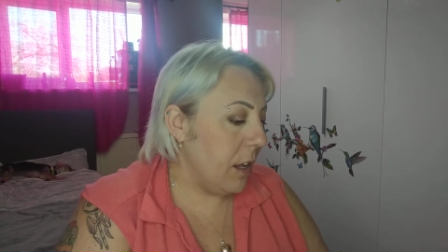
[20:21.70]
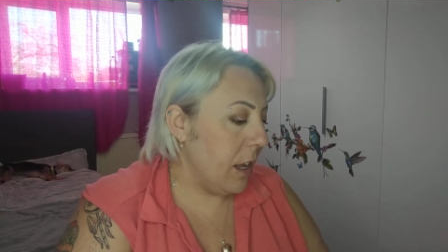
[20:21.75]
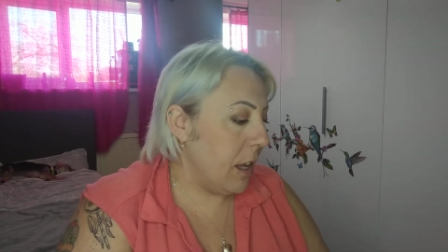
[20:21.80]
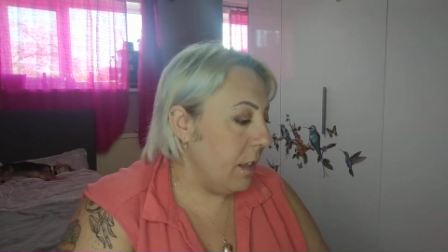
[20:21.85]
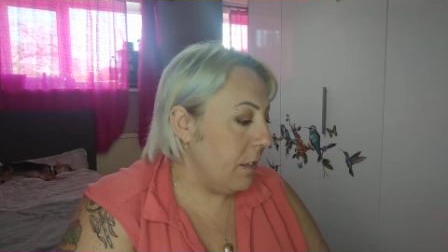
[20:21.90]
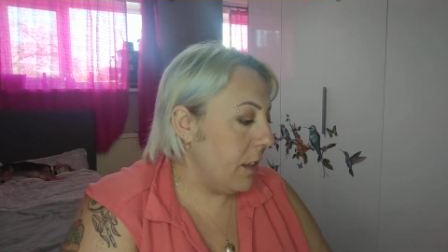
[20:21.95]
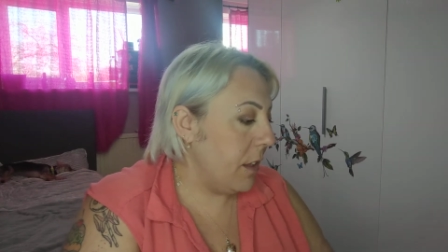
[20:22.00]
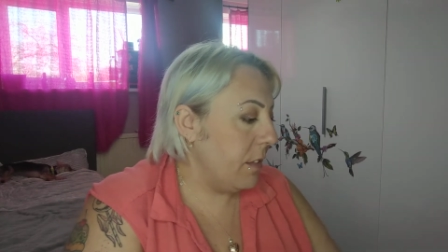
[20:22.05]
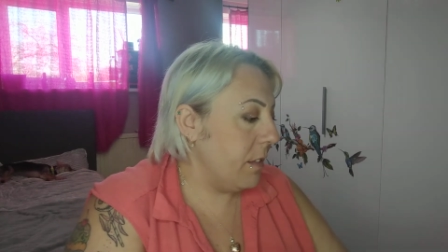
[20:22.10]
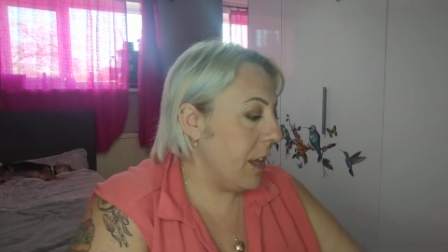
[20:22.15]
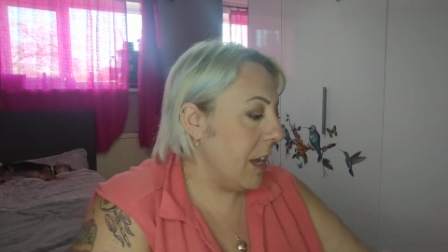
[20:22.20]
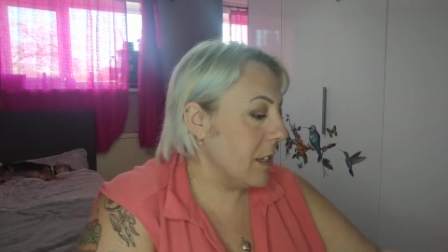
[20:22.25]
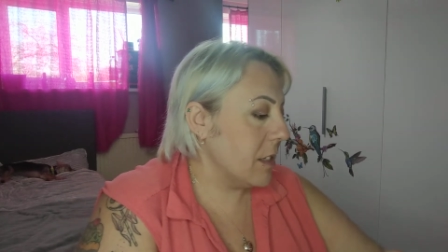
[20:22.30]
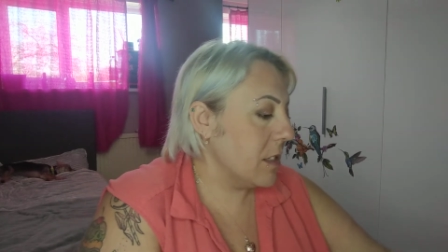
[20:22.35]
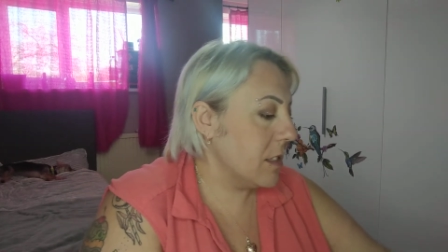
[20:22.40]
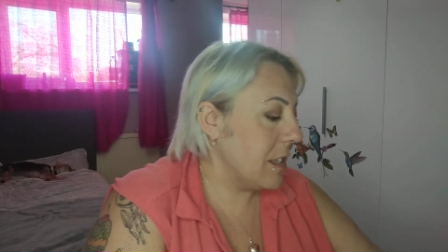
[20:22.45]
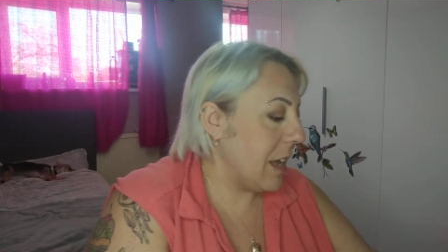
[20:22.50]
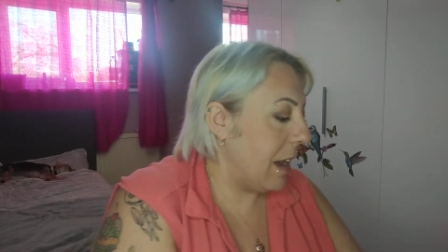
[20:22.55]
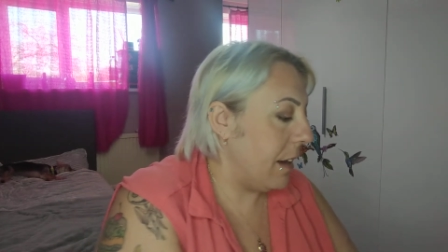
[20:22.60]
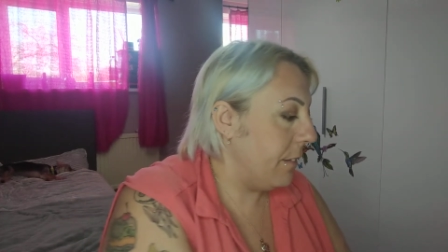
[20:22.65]
and then
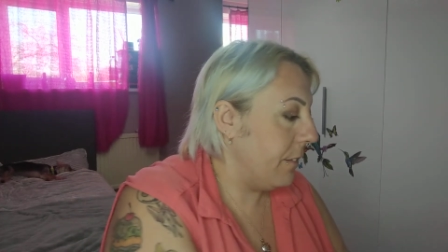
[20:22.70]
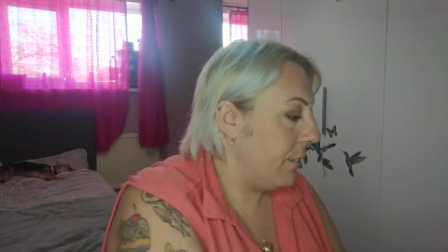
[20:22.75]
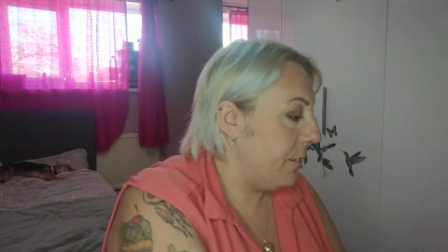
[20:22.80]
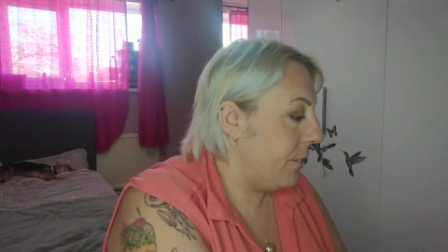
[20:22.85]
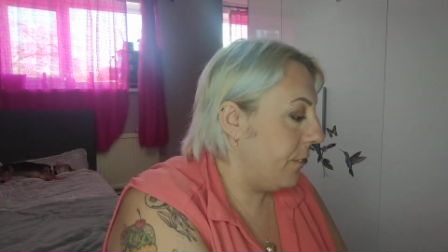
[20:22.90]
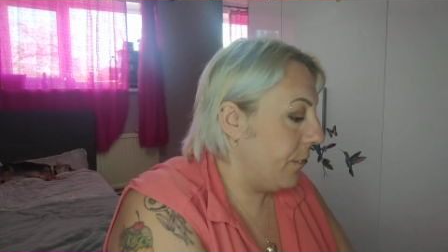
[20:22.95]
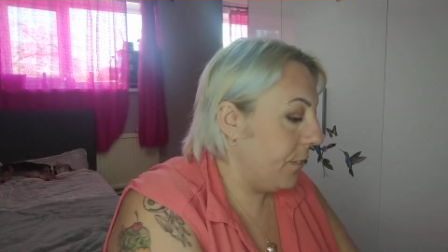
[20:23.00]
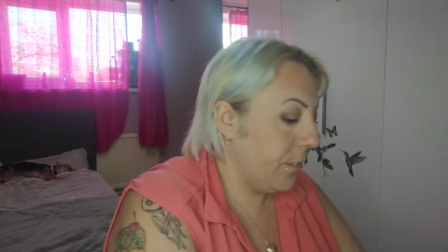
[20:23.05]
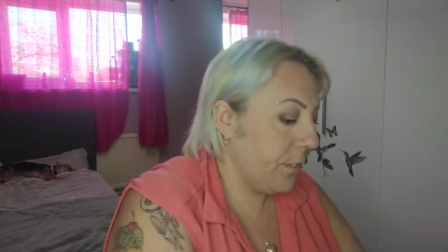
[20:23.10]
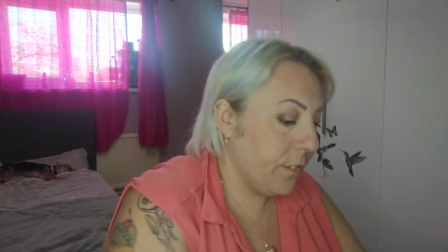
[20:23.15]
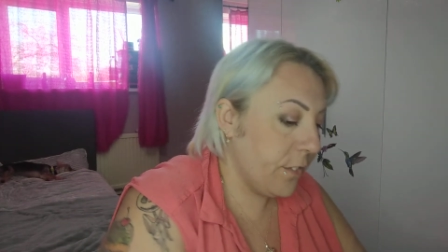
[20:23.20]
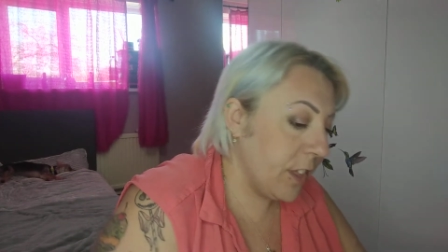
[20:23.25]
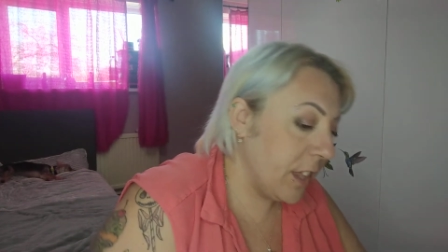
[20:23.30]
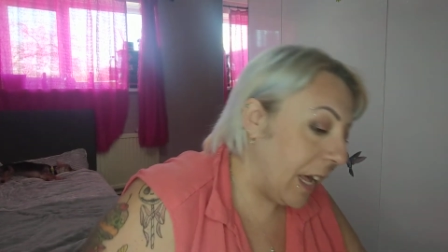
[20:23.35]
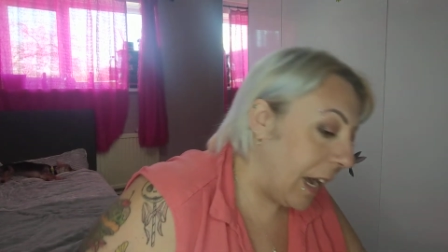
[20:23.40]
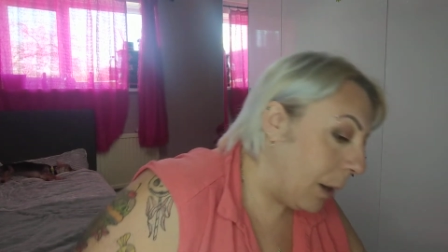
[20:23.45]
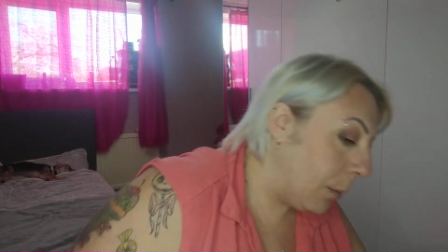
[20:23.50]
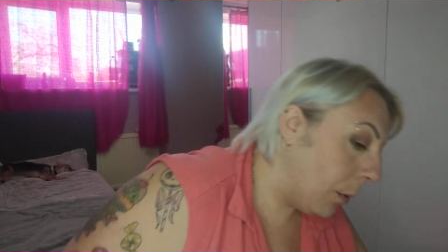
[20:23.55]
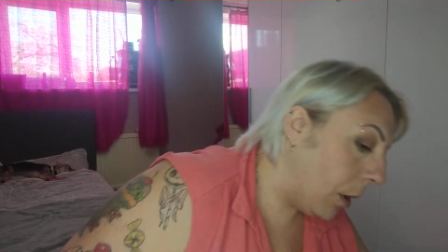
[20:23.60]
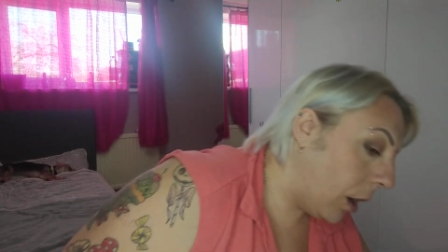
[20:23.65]
that's that for
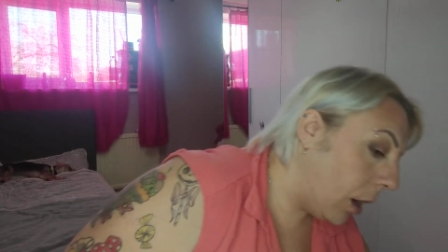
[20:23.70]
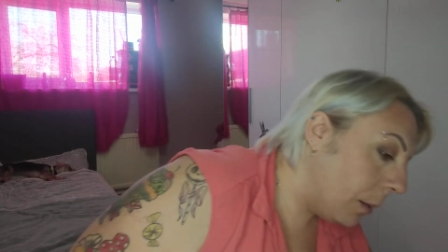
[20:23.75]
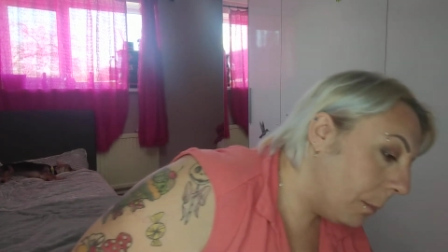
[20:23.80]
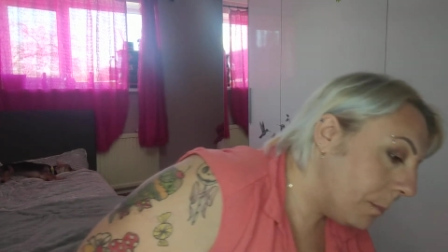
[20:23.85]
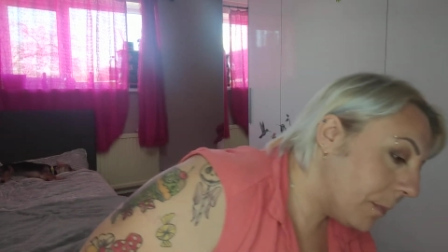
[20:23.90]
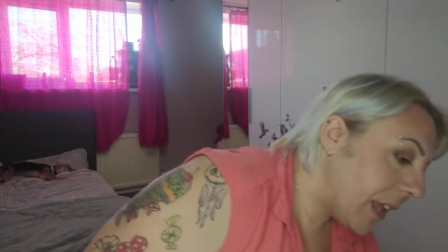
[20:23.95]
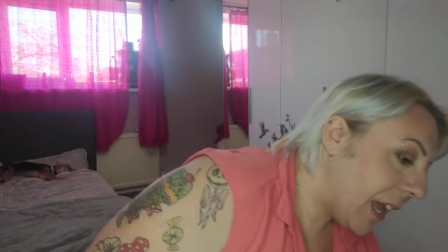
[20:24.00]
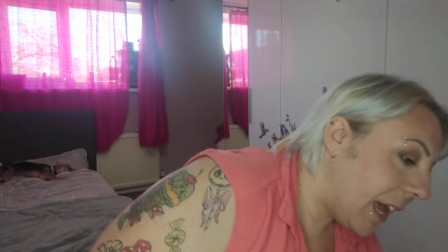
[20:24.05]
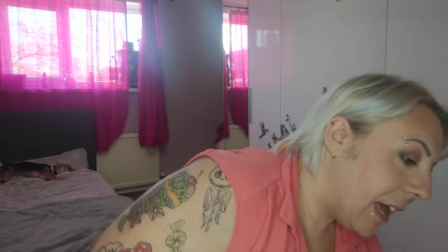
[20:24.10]
that one.